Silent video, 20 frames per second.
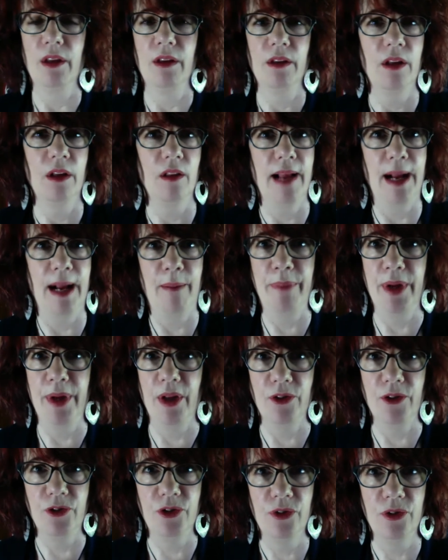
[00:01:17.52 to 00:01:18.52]
lap
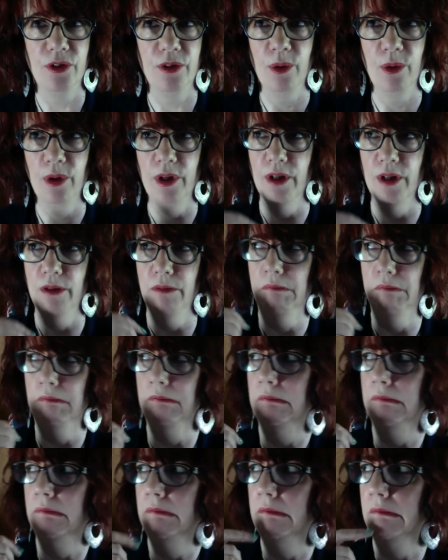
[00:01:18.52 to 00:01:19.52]
belt
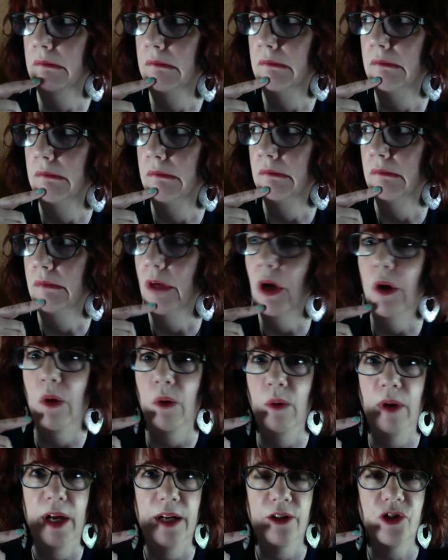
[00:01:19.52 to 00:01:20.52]

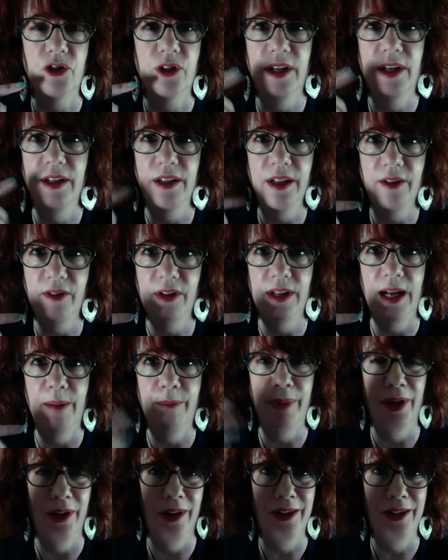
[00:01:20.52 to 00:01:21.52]
no, actually I didn't have a lap
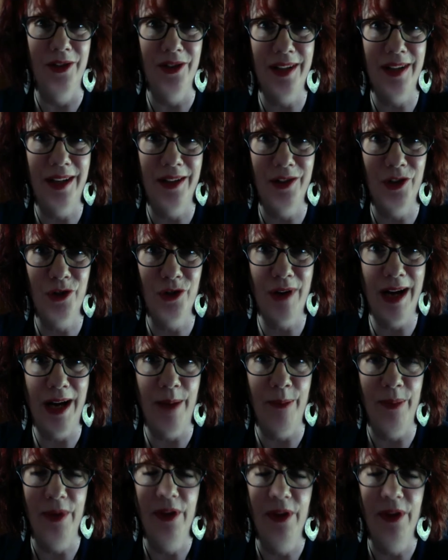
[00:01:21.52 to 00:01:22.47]
belt. I just had a strap.